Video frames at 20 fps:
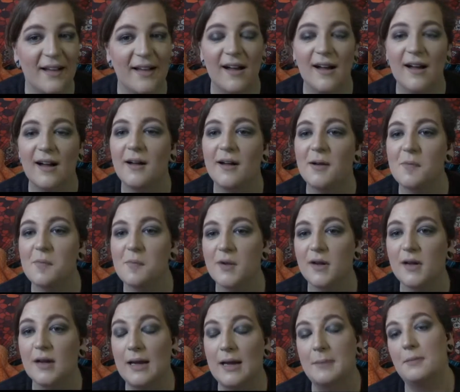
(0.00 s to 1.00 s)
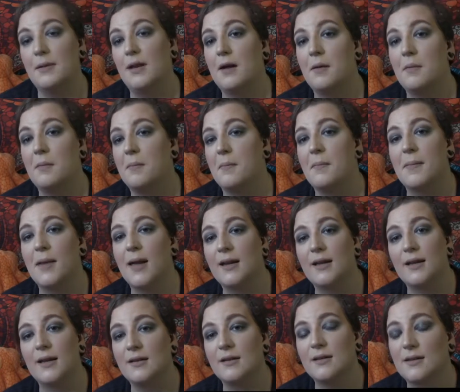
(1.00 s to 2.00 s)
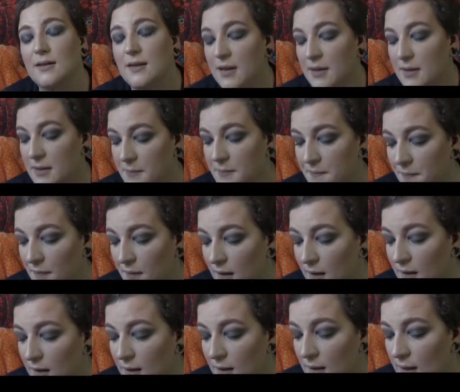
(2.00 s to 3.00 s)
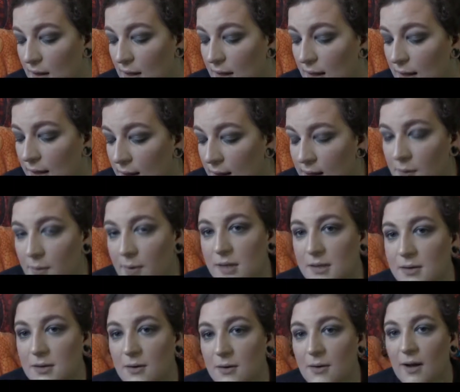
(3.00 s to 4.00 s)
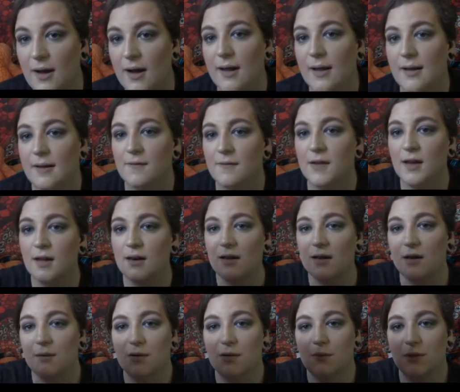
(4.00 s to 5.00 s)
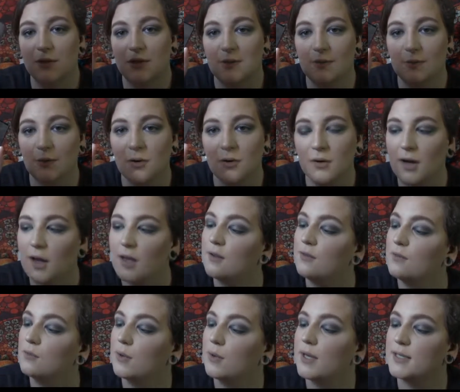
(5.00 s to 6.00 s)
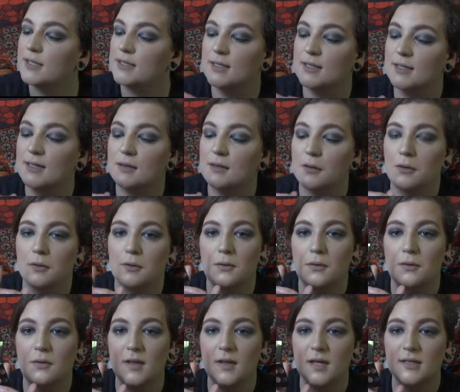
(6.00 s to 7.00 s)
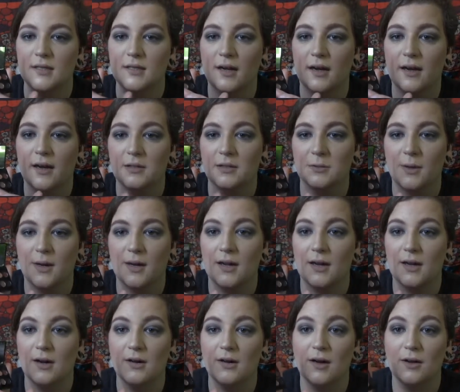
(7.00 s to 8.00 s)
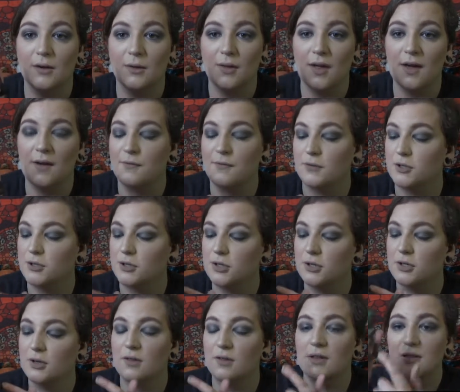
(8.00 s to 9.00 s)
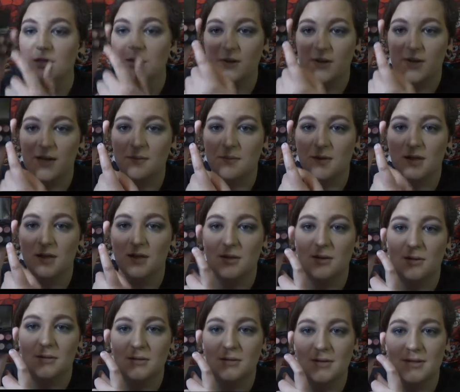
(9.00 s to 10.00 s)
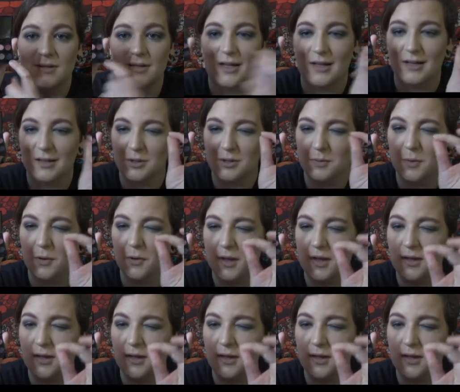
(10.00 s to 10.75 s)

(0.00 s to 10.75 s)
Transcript: but I'm not mad at it. Anyway, so I've got to come up with some creative ways to get through these guys right here. I know that for sure. This one I'm going to use as like a smoky